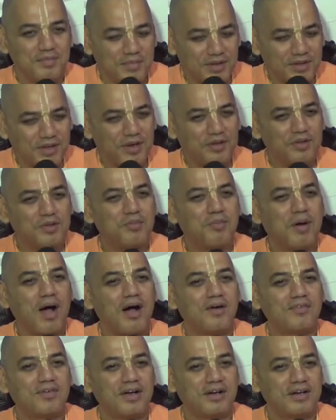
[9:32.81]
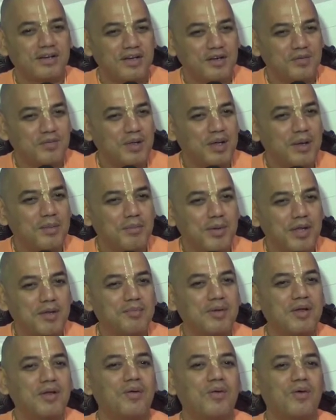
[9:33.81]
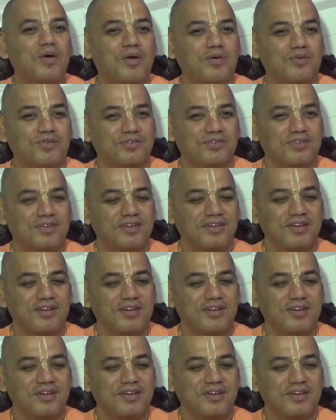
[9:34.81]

but there is no bhava. It will become big, big godowns.